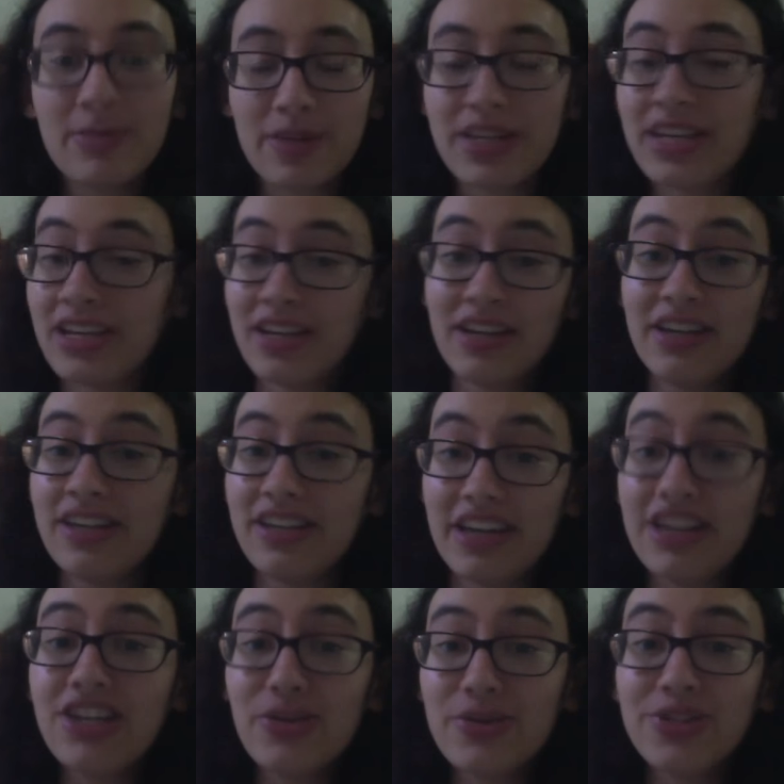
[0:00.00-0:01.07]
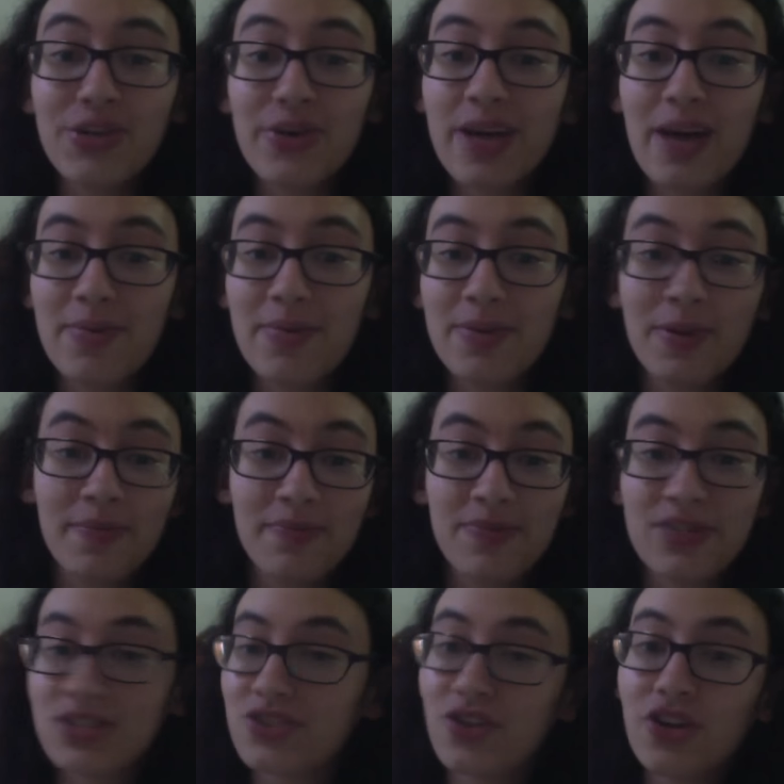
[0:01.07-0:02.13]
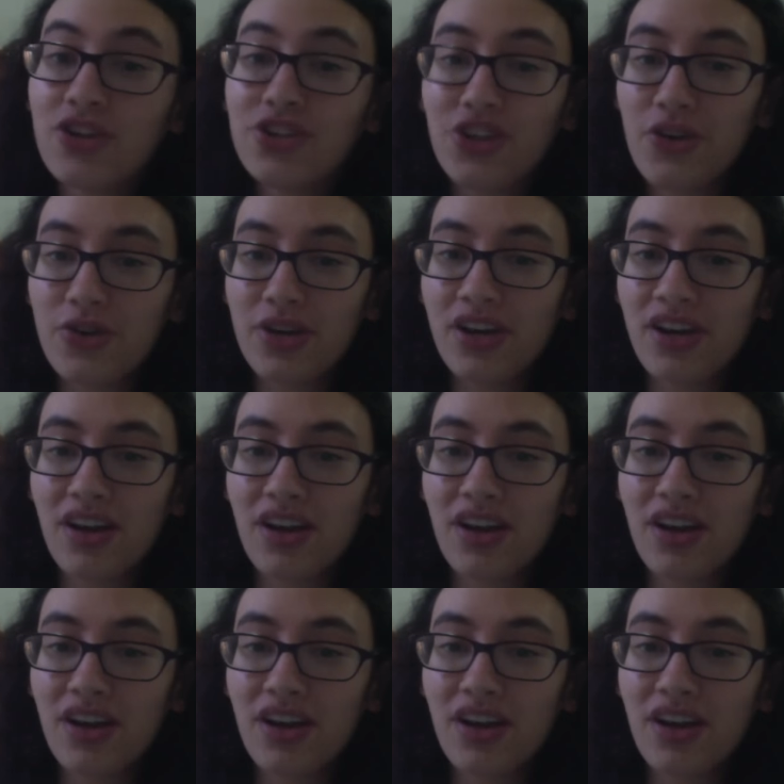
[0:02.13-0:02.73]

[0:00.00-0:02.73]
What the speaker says: But Ginyu was showing up. It's not a joke.